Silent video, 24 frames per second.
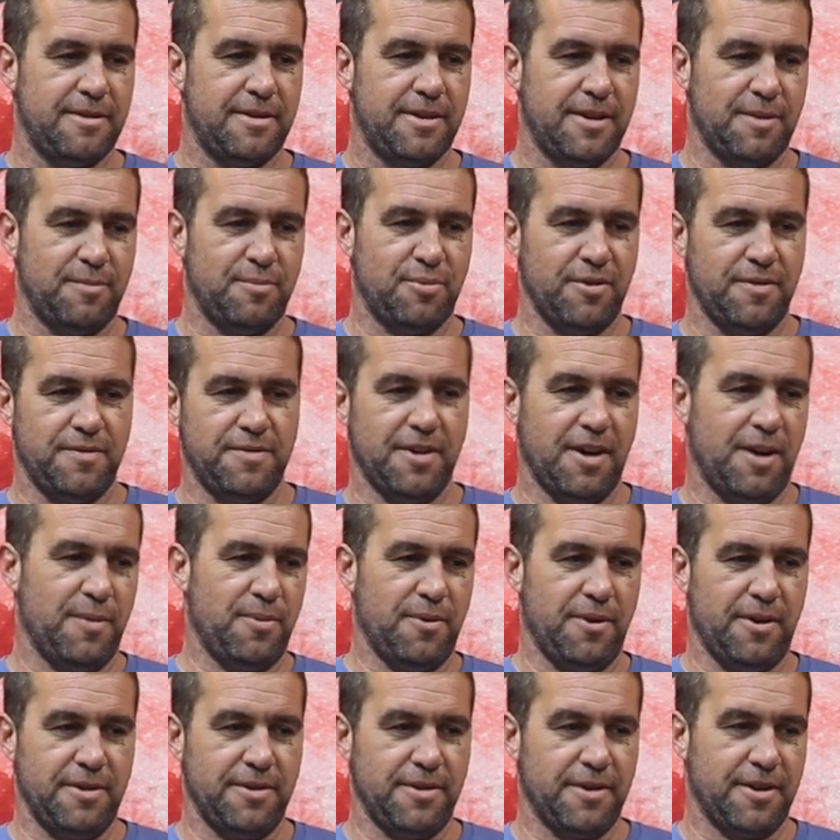get briefed up
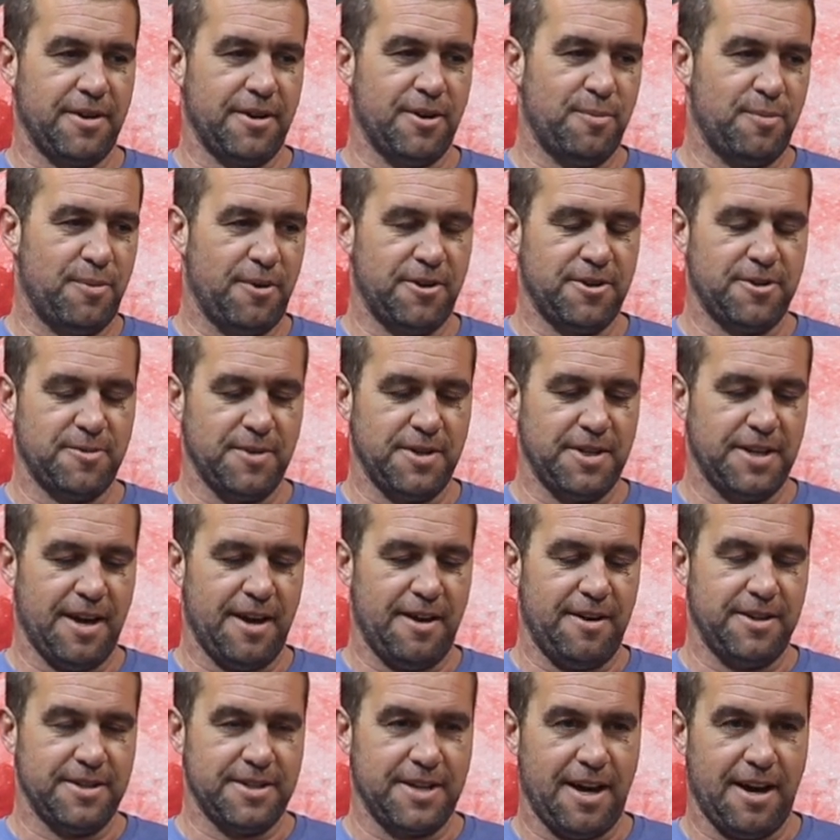on, you're gonna go burn somebody
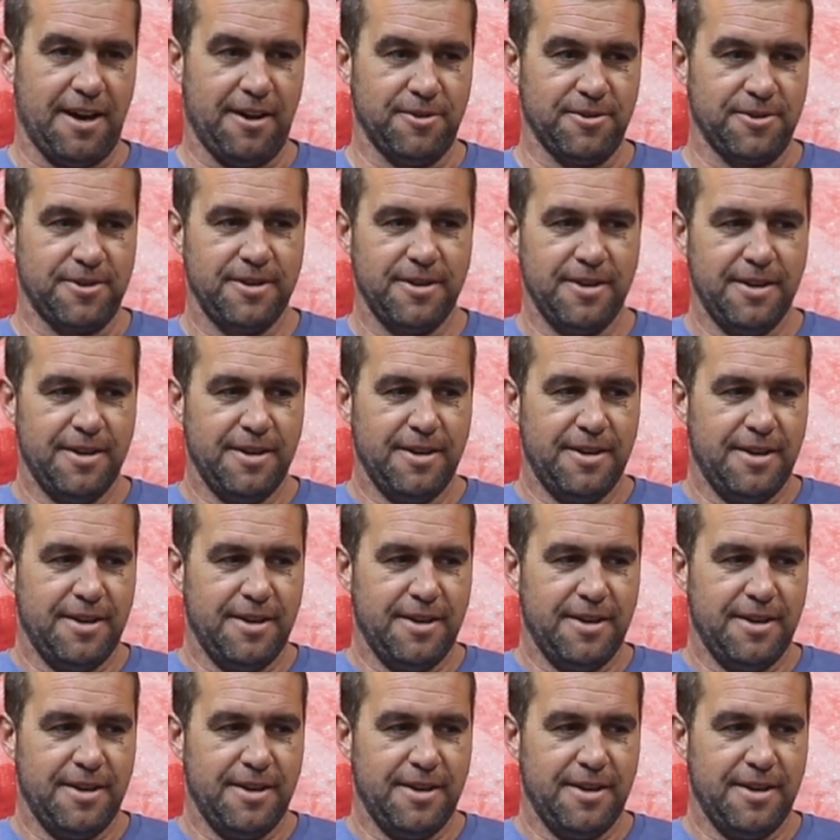down at his house